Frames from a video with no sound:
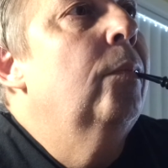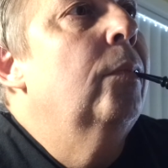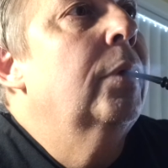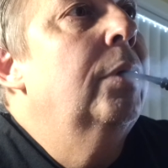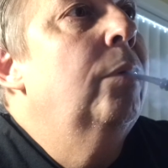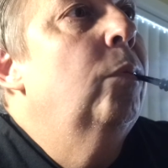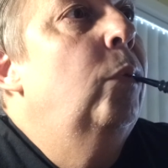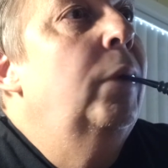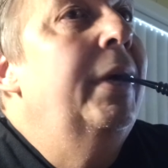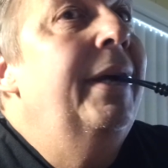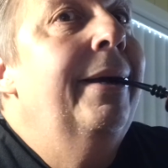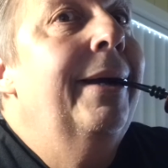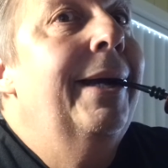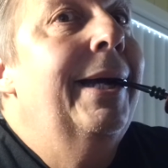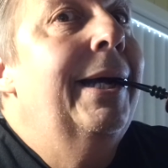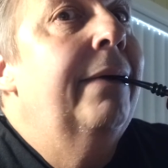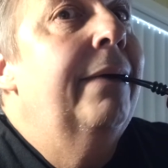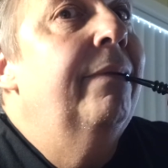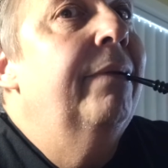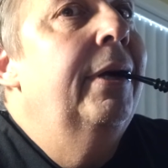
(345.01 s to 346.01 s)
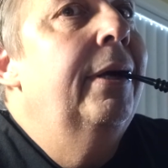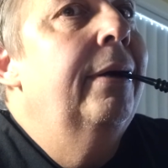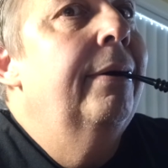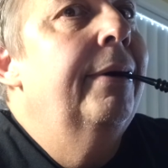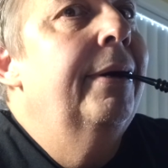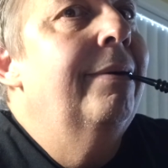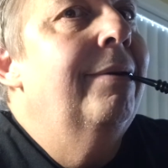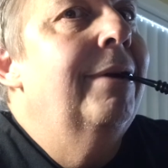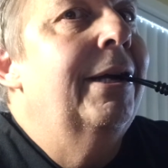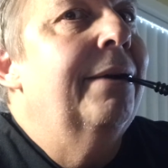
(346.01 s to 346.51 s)
we have here
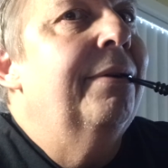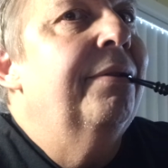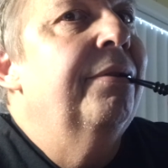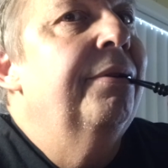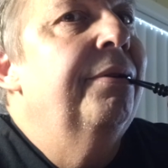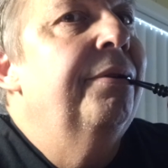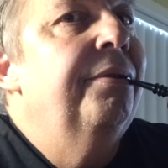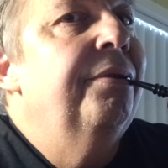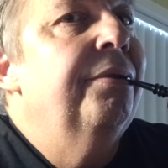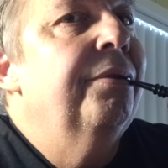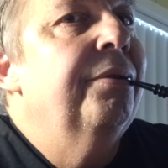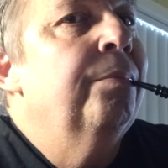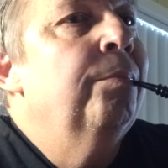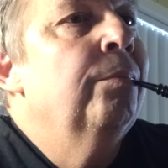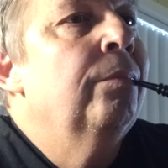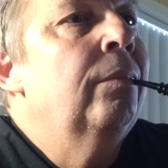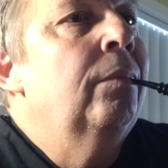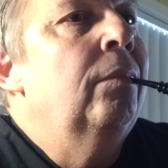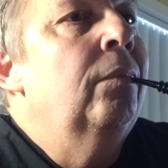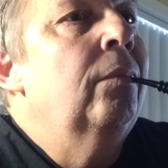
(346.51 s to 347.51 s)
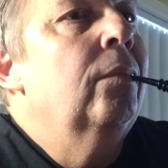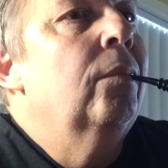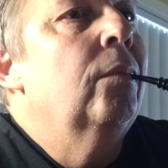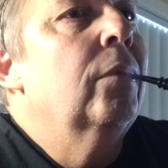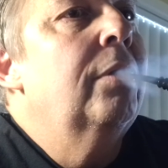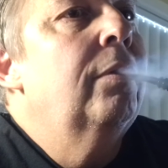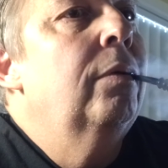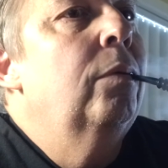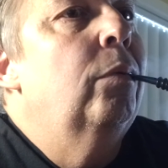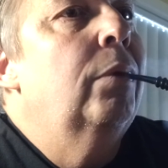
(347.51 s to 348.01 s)
in Texas
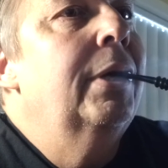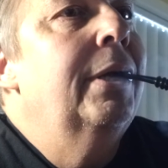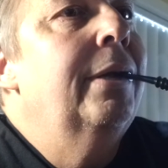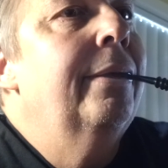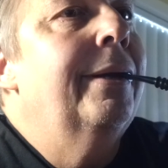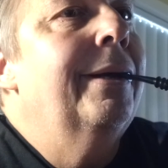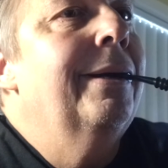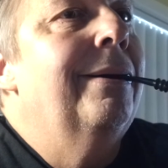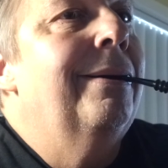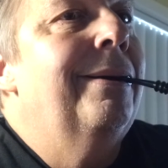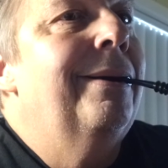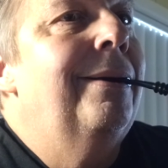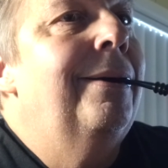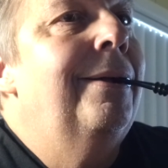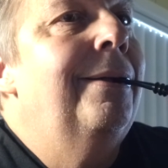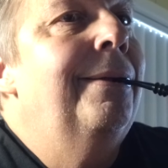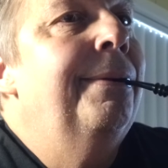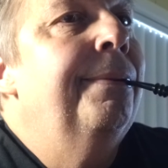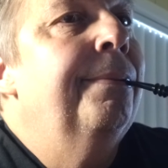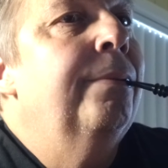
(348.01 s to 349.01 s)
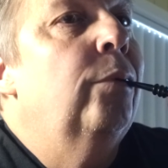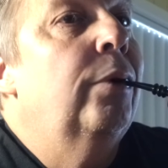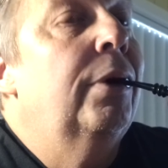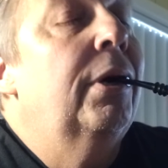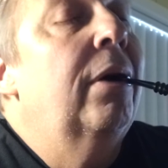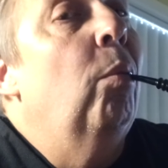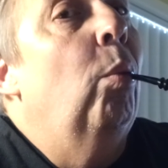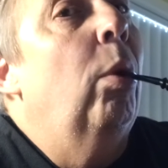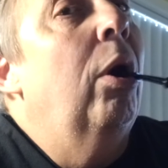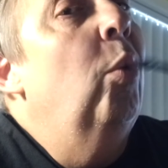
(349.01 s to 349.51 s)
what
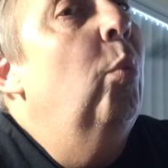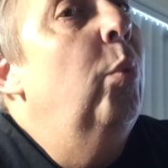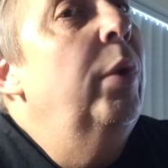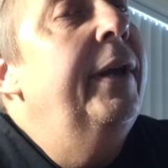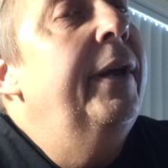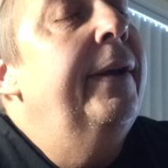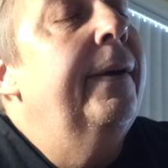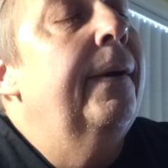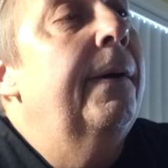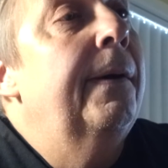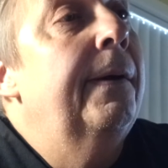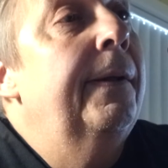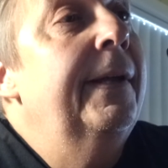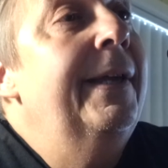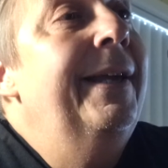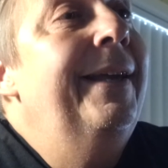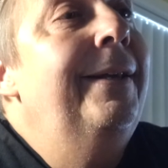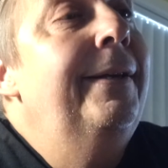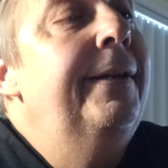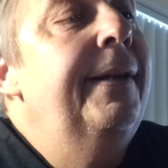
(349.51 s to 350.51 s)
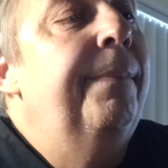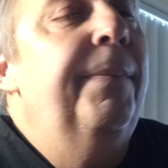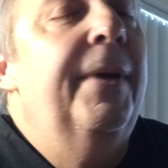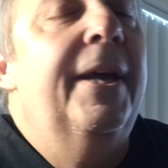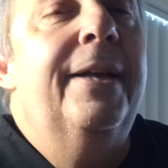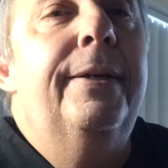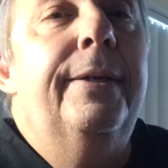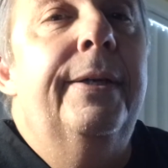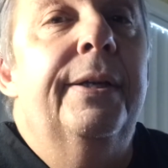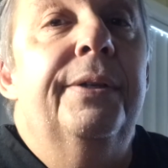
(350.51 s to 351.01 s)
we call
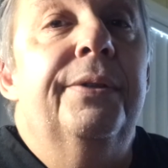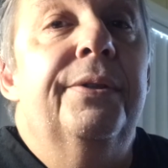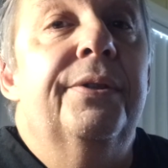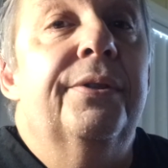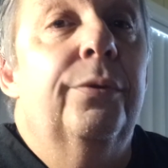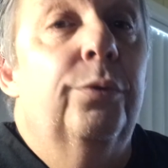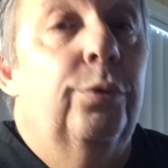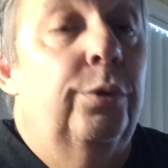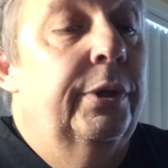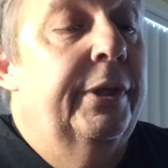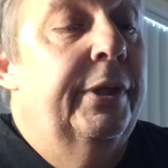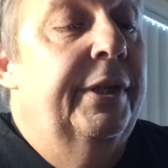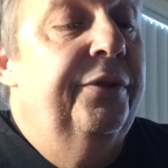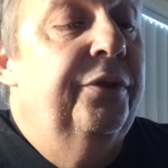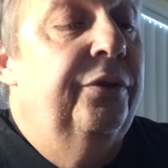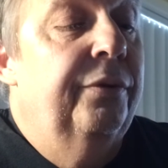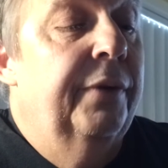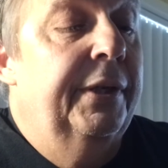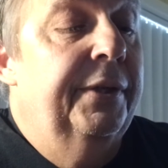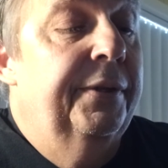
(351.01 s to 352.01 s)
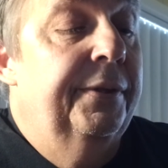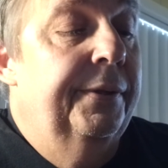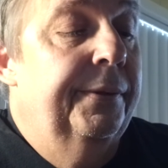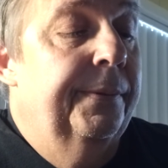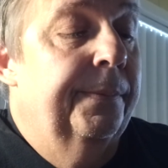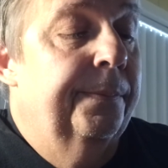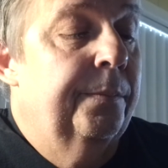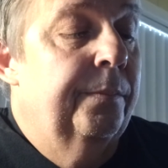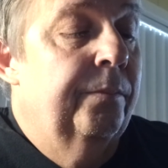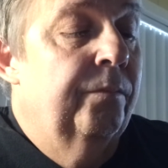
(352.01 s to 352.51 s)
independent school districts.
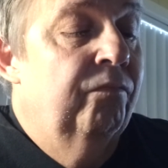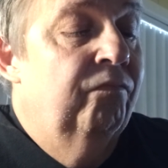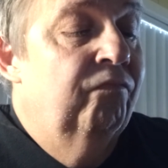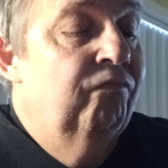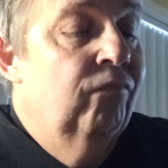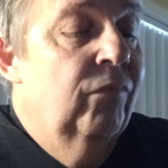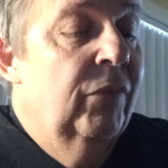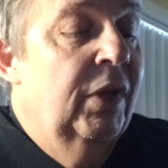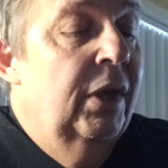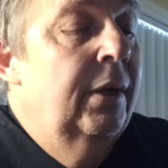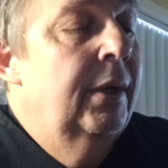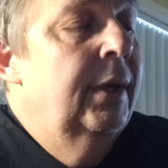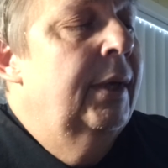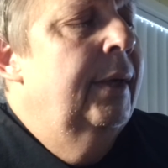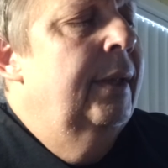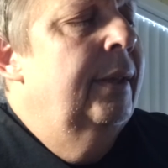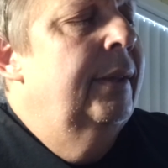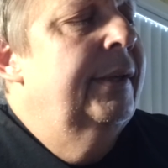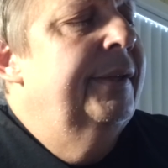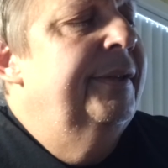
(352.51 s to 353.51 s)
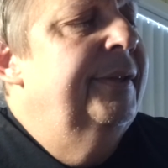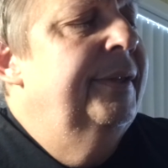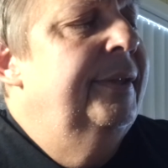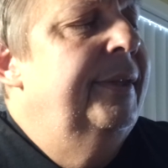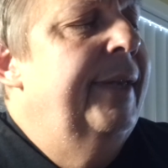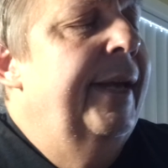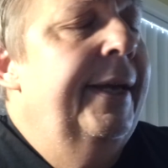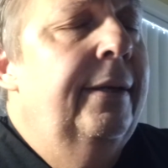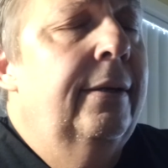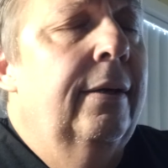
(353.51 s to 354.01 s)
The
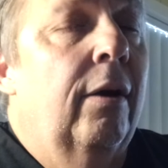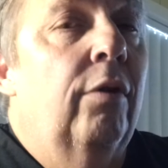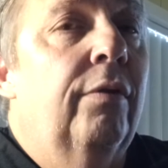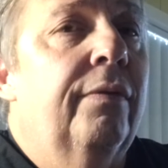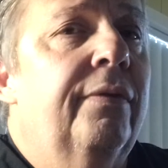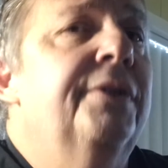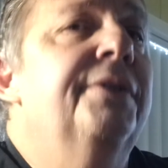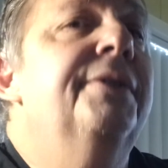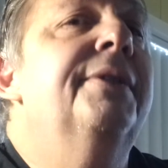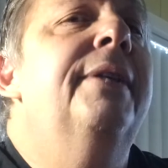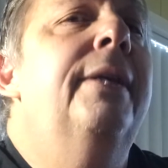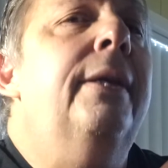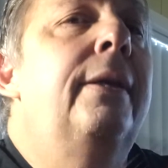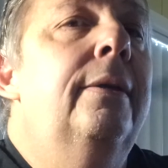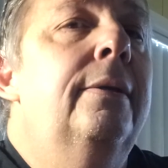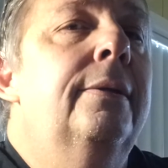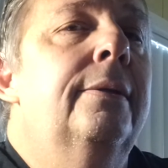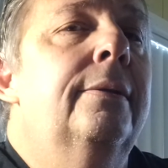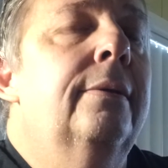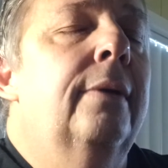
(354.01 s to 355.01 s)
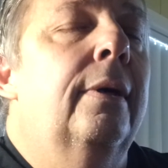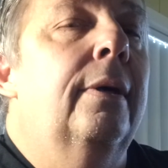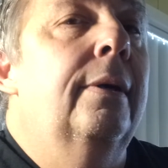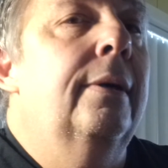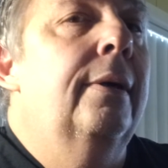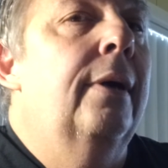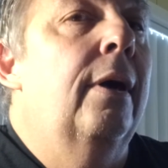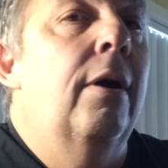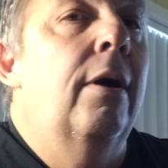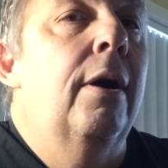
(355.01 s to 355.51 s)
state oversees
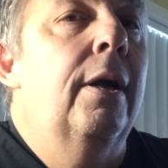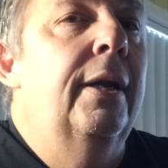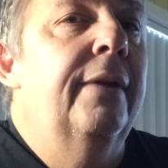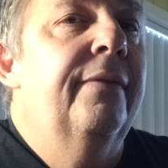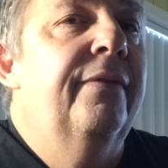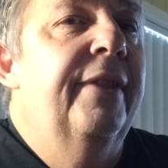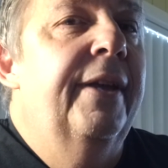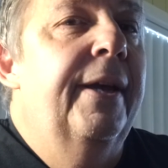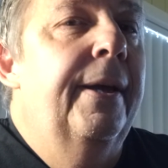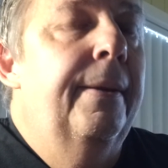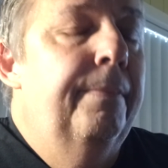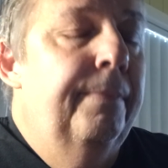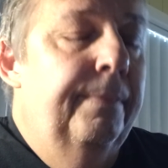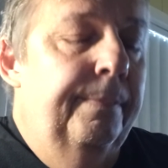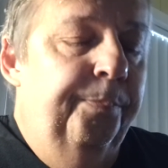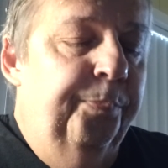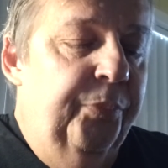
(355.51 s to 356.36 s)
all of them